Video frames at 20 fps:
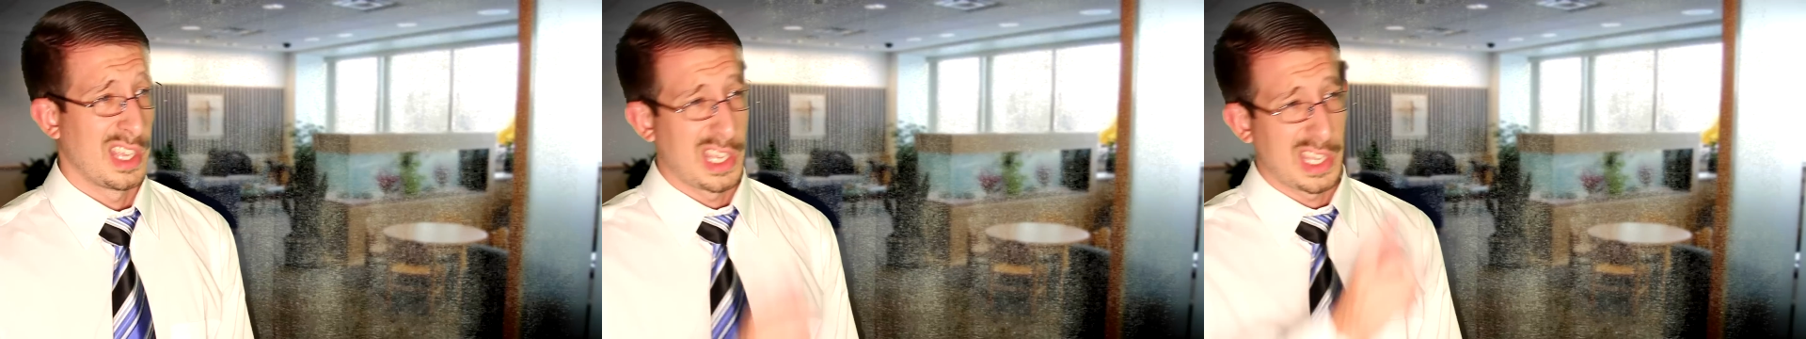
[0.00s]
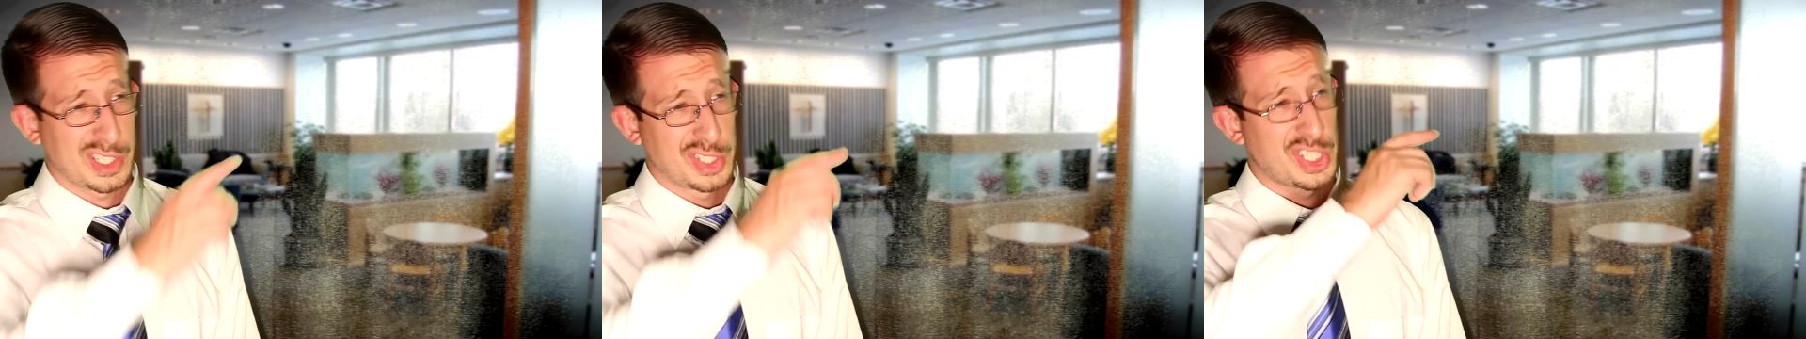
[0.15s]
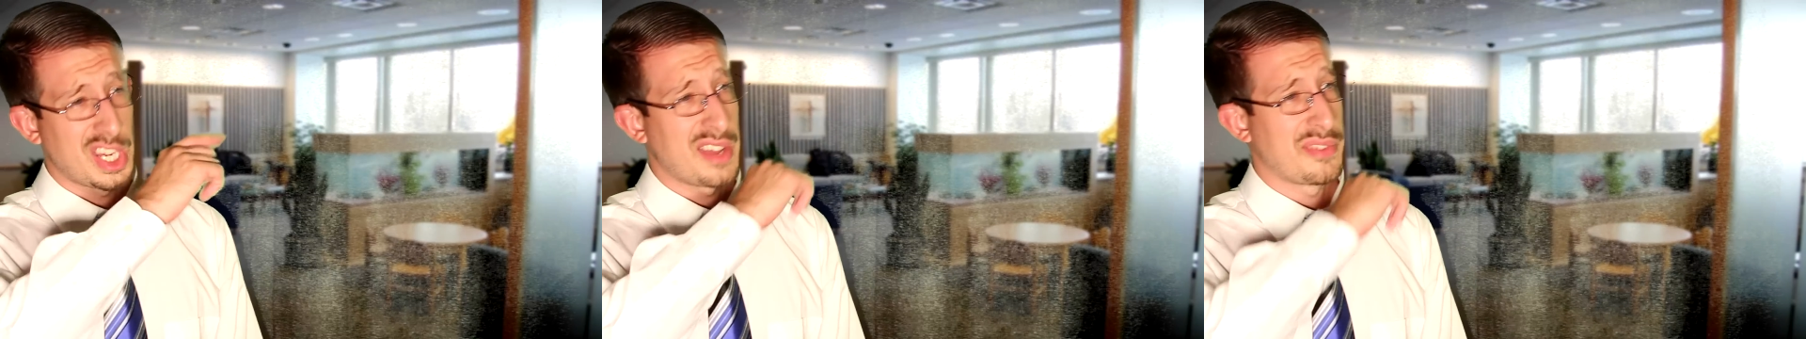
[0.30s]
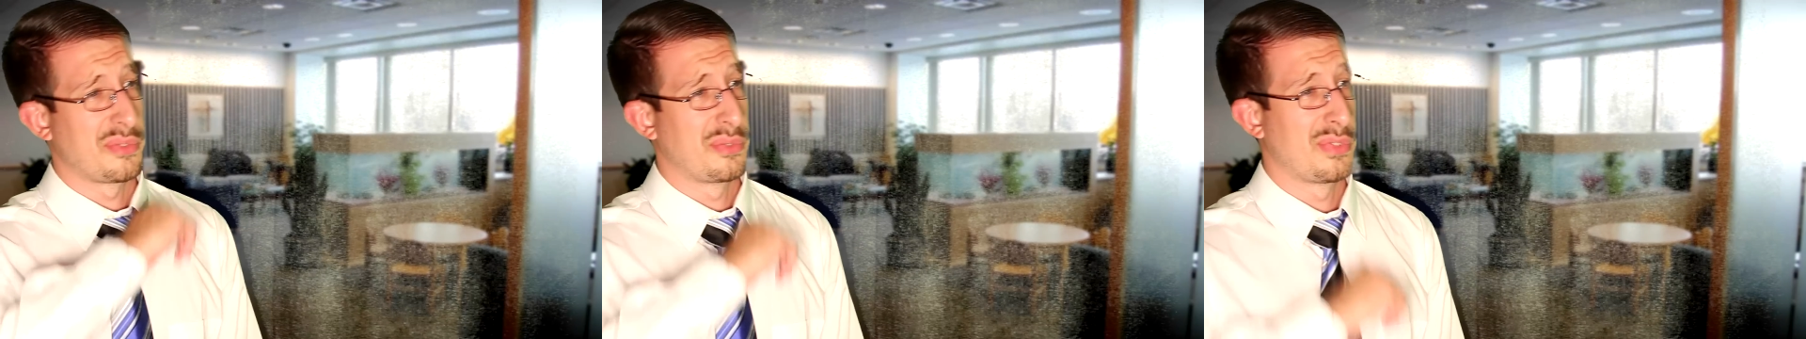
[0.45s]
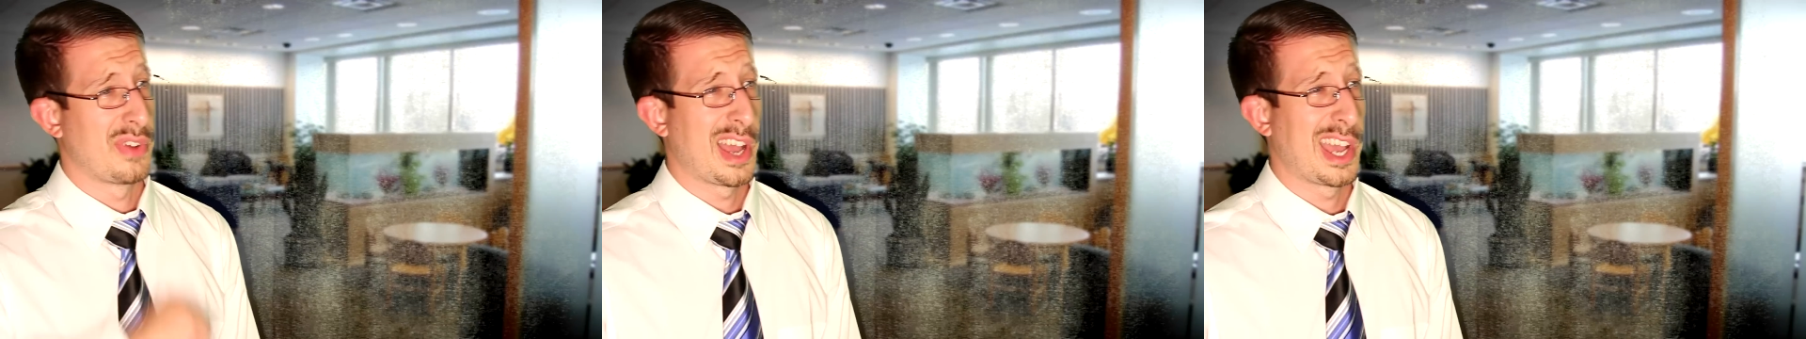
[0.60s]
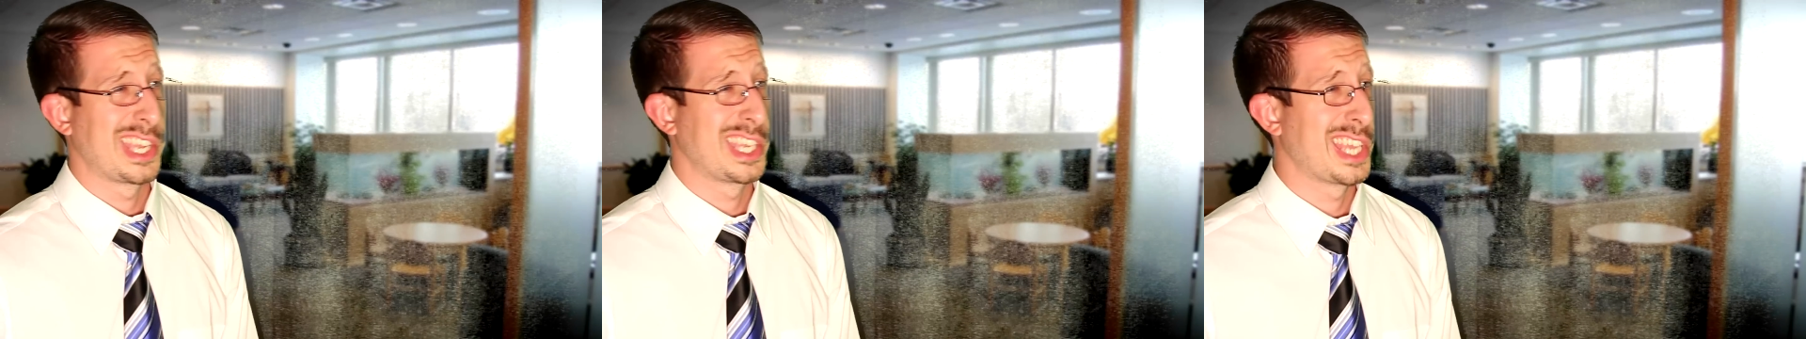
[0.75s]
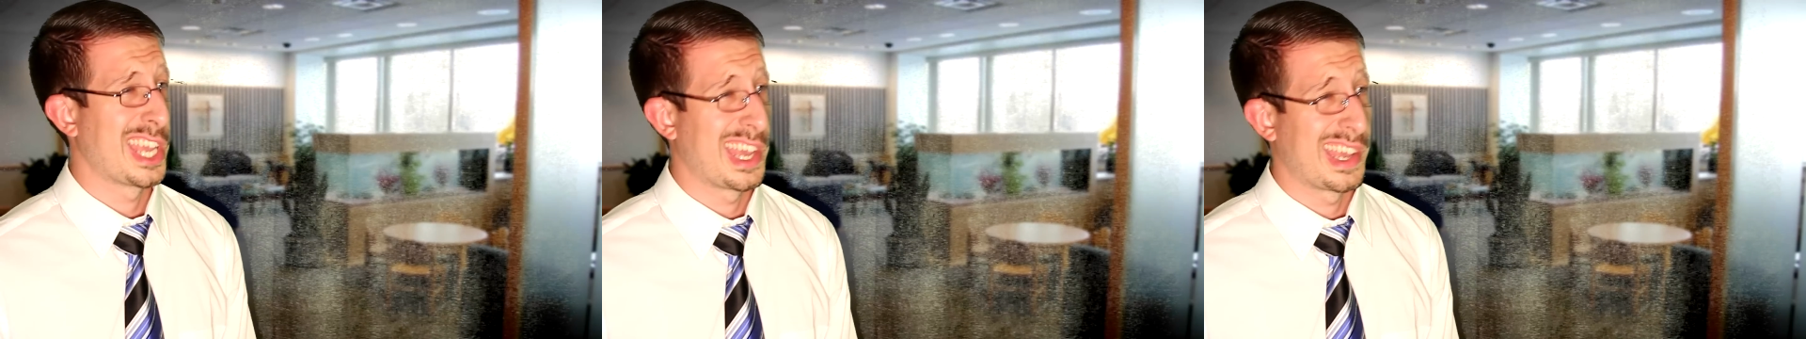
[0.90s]
Hey Jeff,
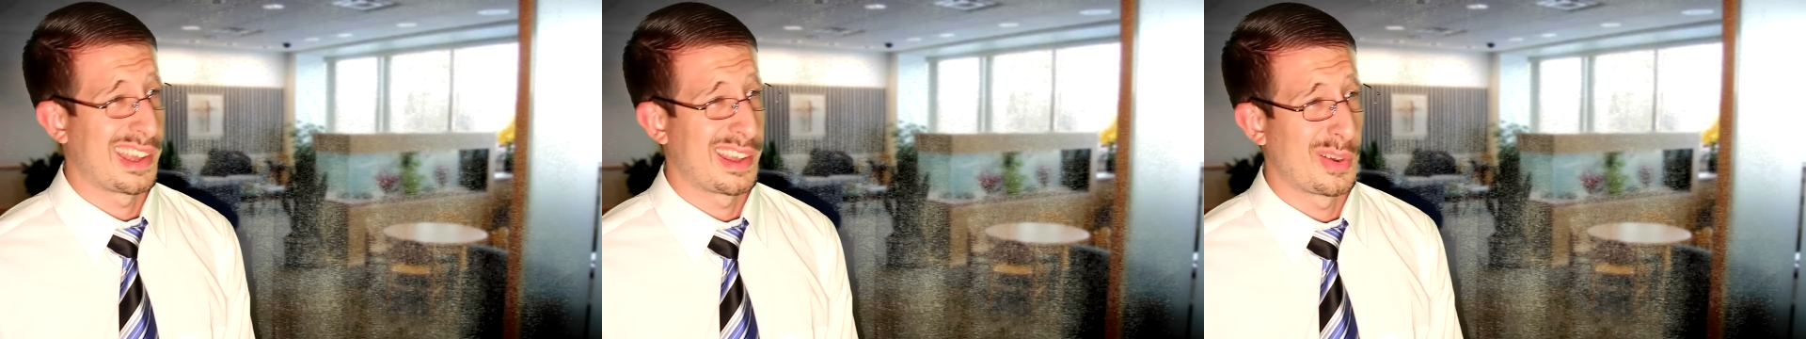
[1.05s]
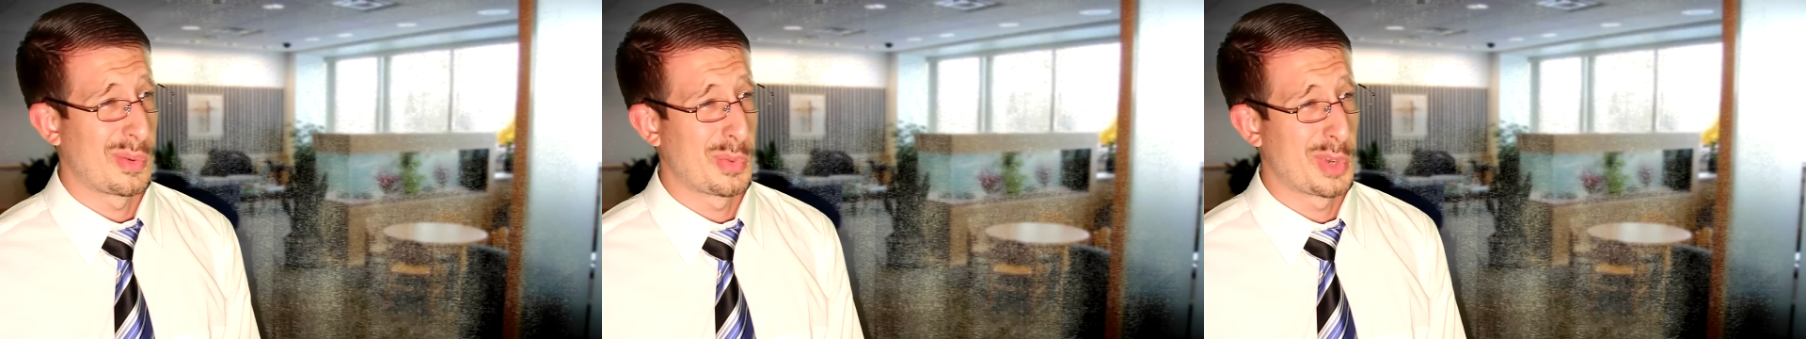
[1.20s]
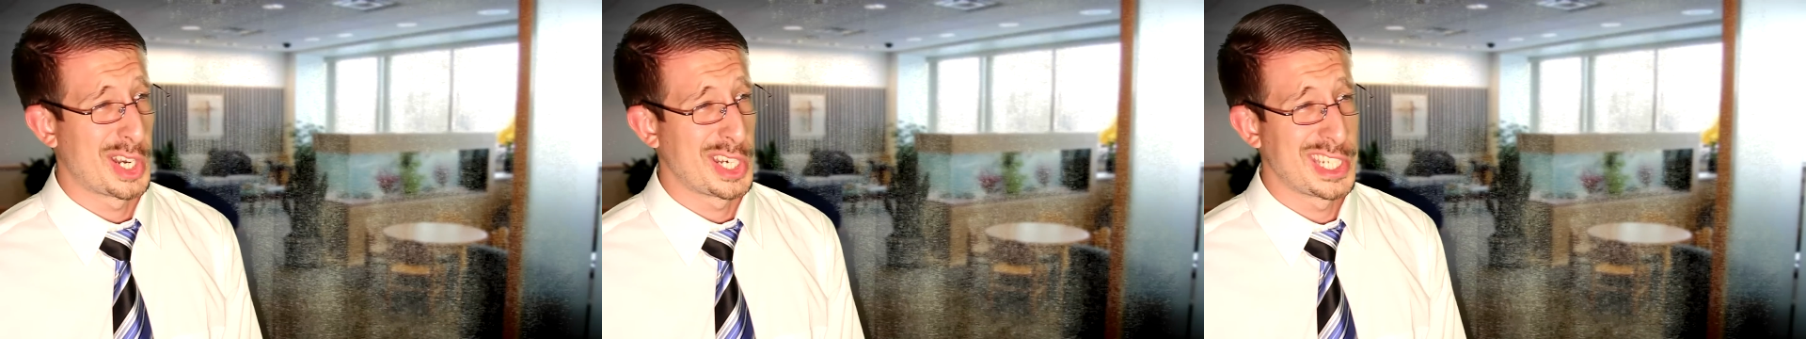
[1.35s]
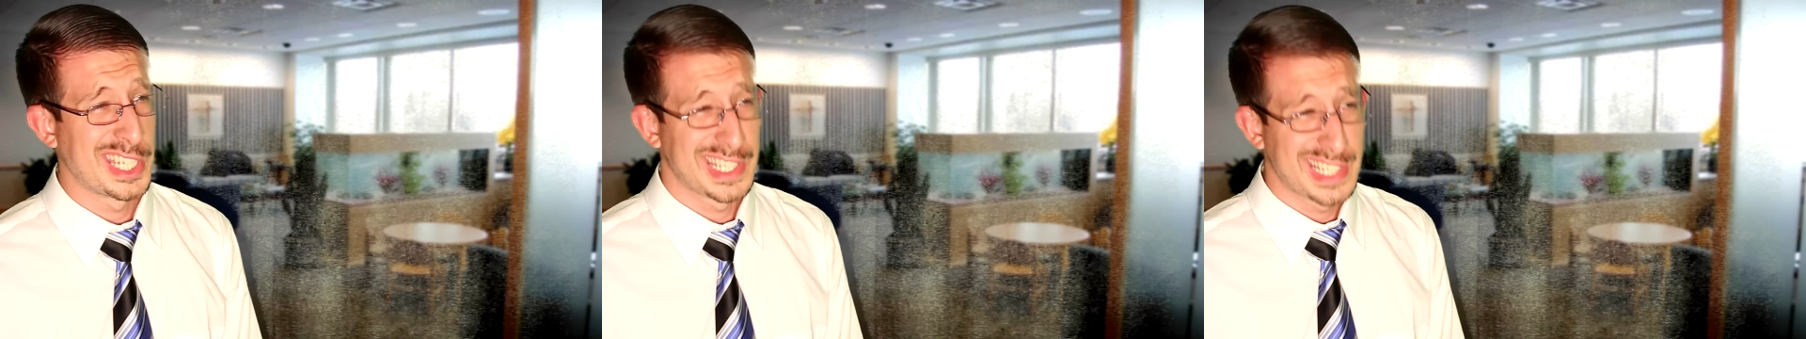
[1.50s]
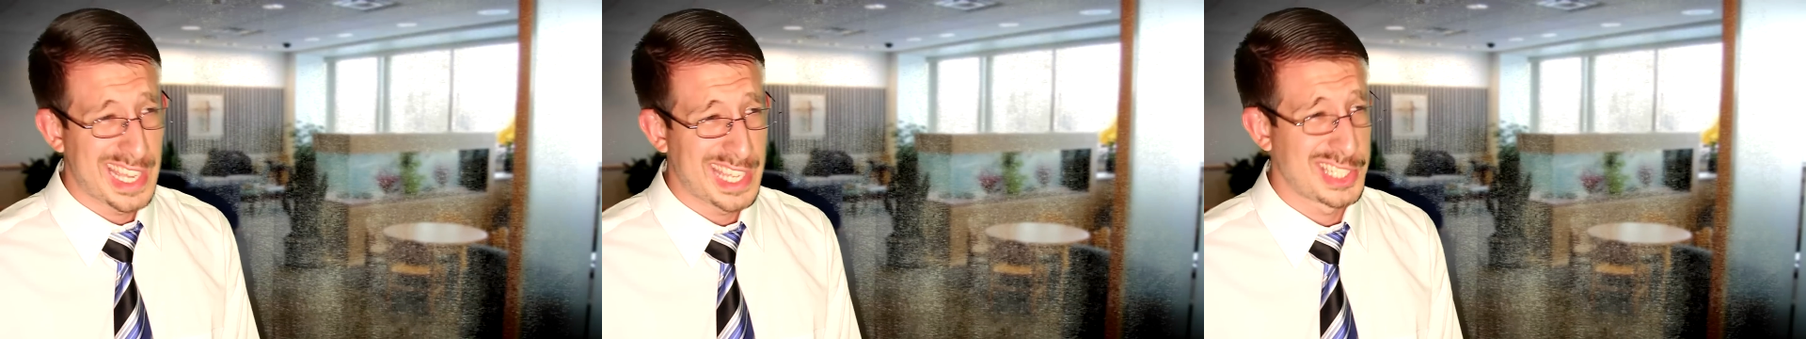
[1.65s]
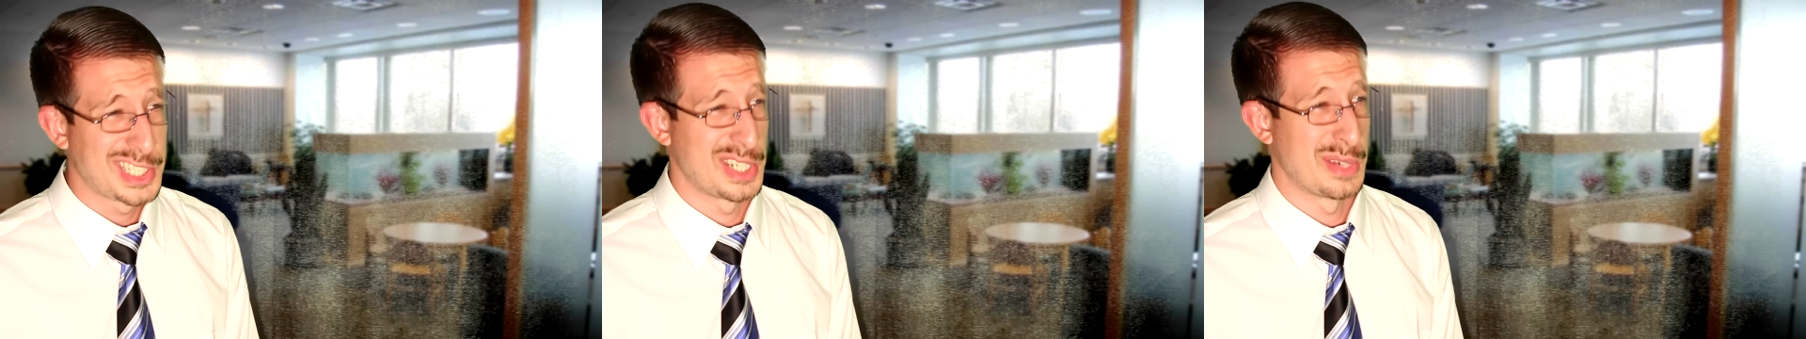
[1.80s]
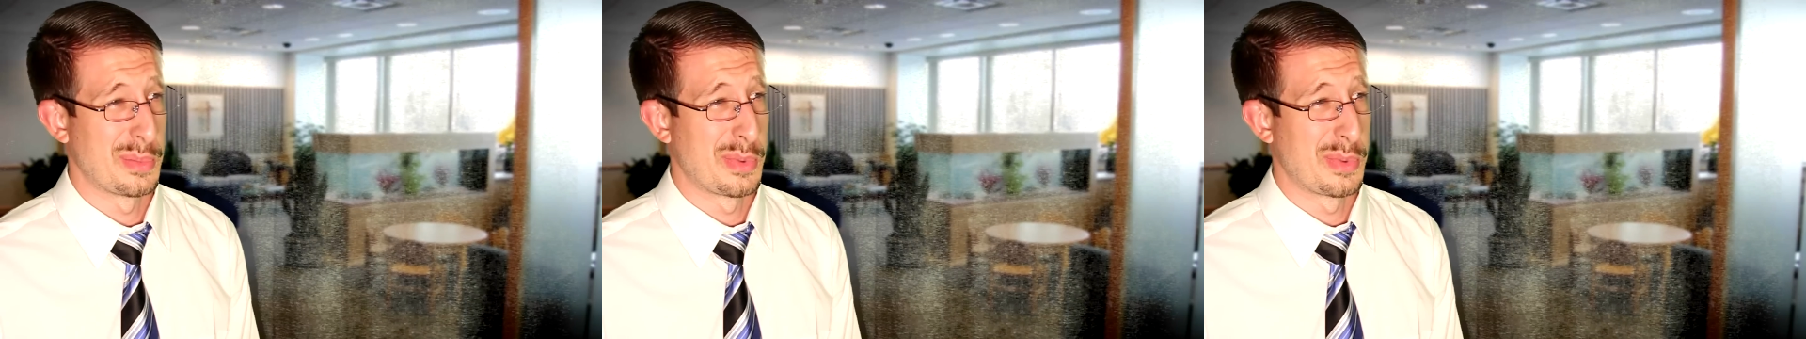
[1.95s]
I wanted to catch